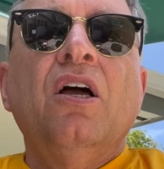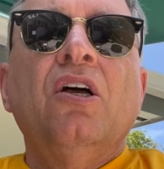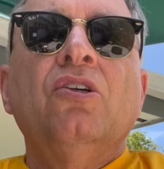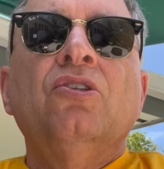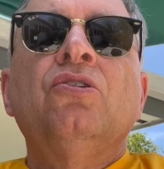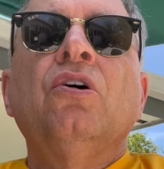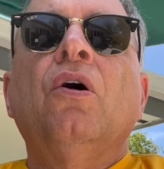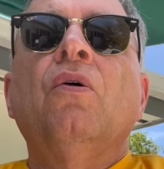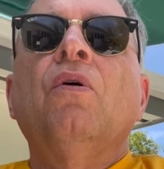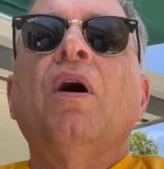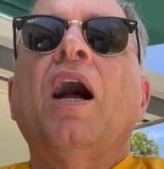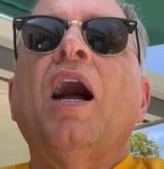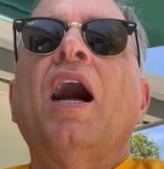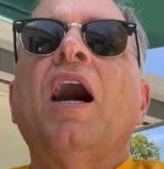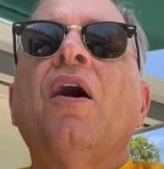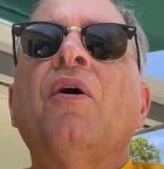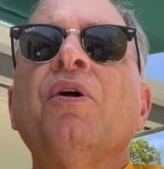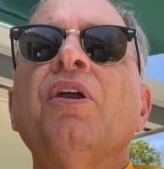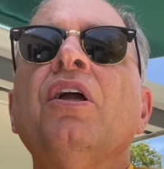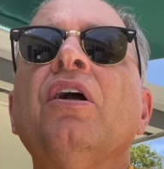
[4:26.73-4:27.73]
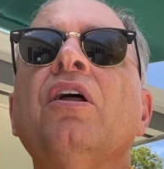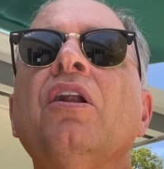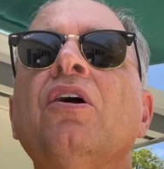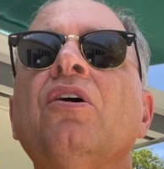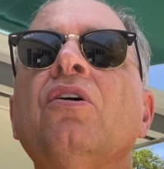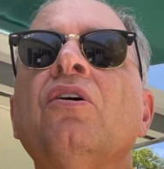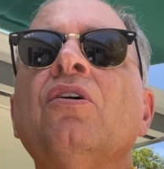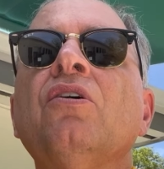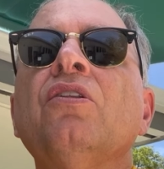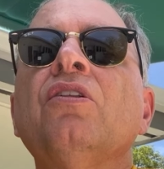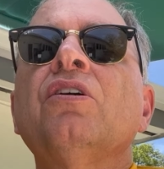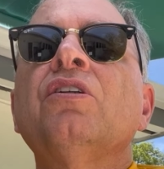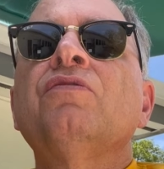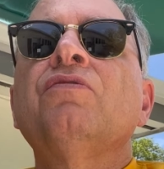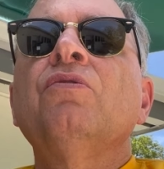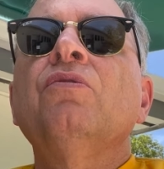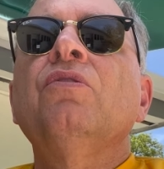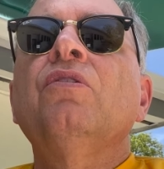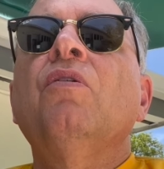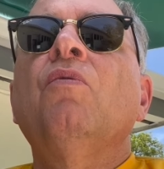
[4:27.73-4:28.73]
So how are you going to cook this
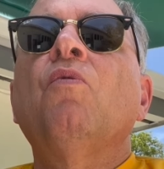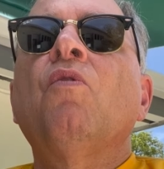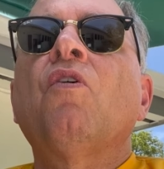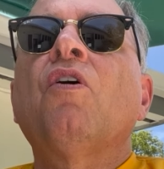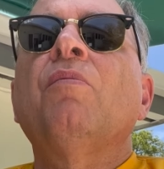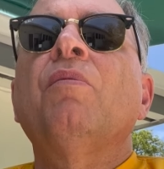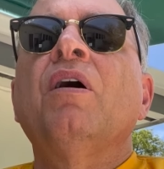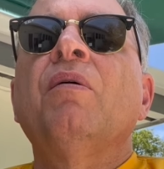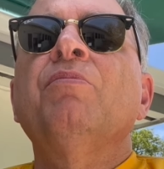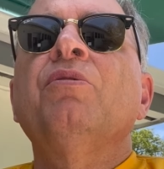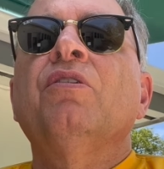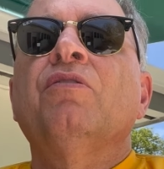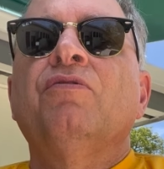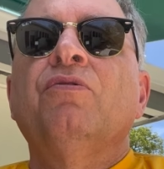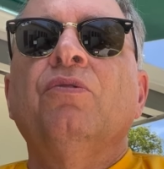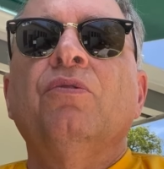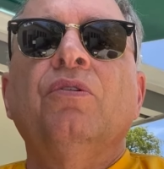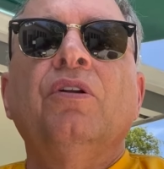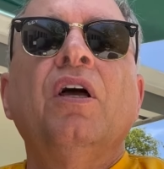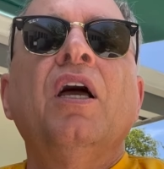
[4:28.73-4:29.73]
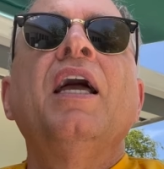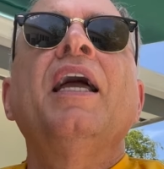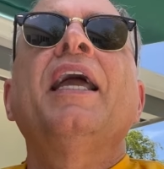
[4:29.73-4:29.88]
food and warm up your food?